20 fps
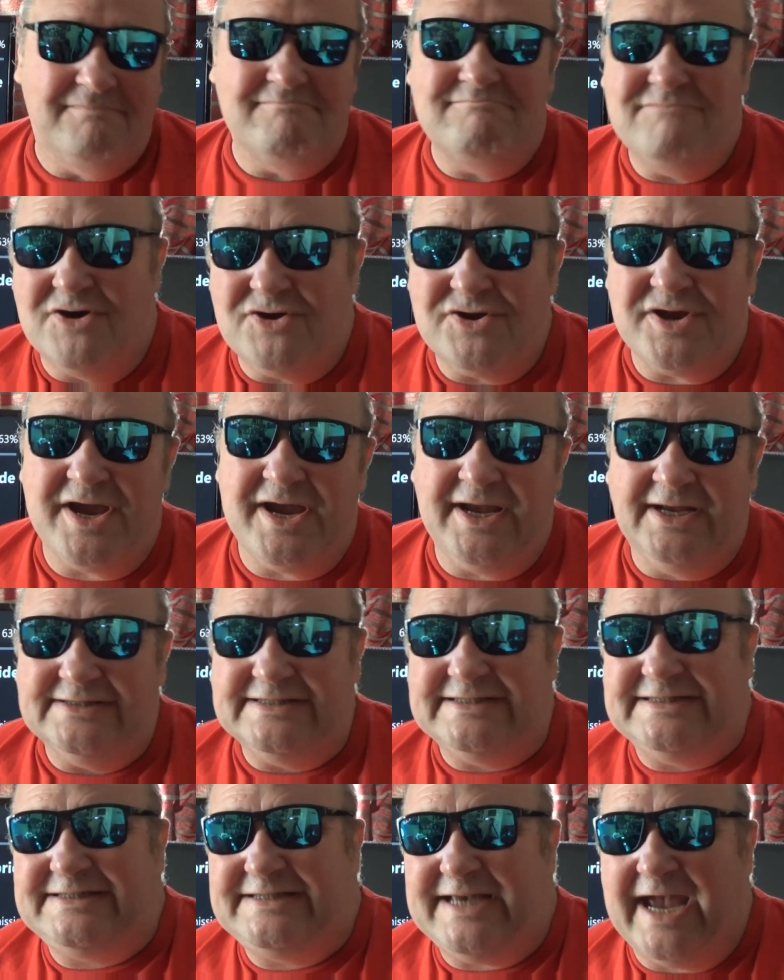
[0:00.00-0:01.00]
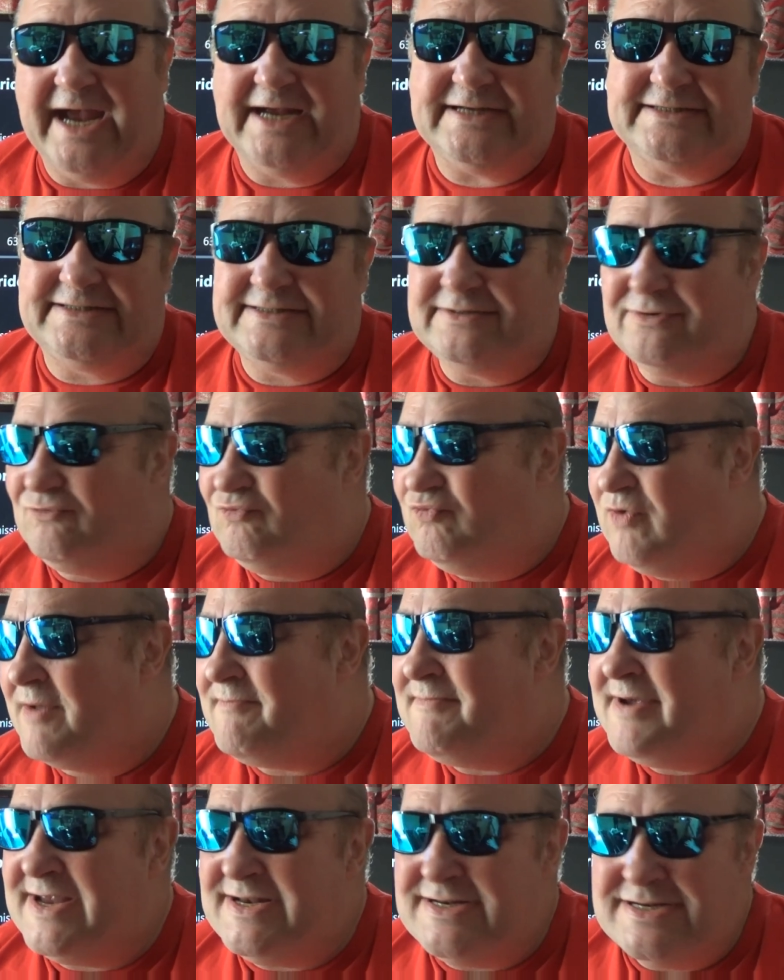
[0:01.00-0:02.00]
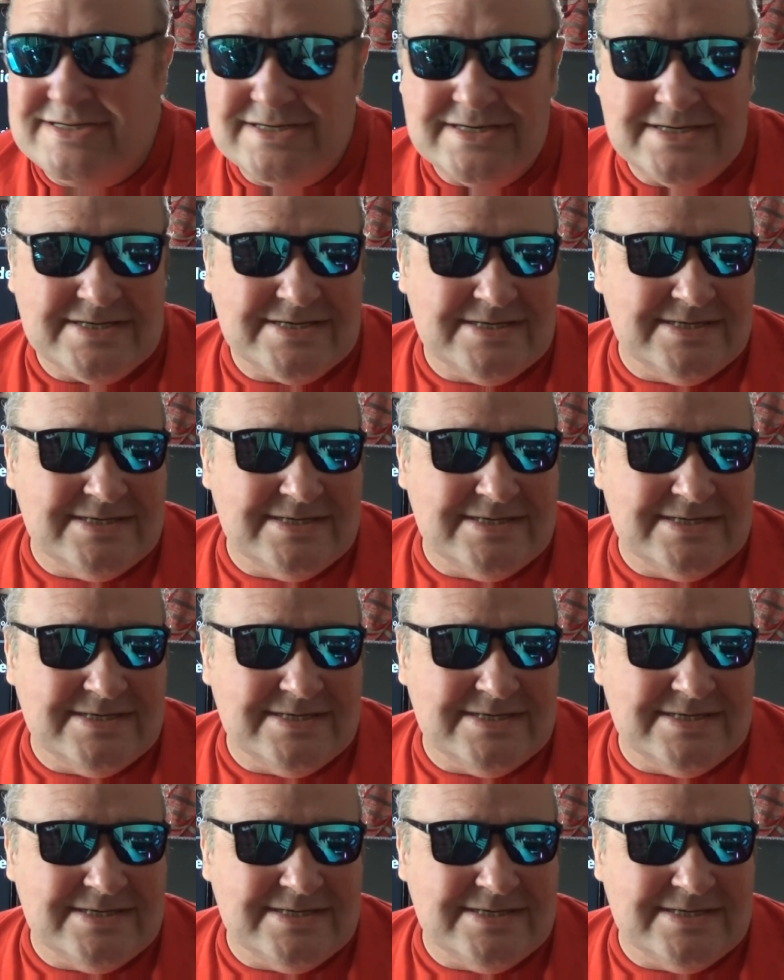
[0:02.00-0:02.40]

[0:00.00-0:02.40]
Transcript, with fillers: money, sex, women,